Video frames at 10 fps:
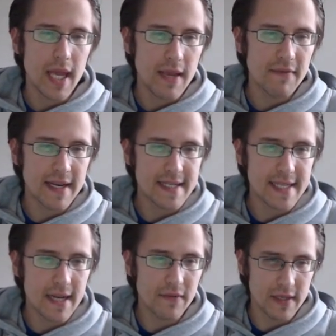
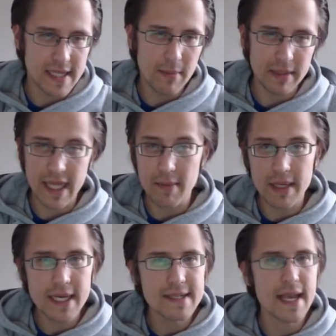for example,
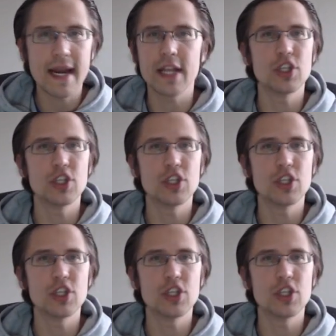diabetes, and I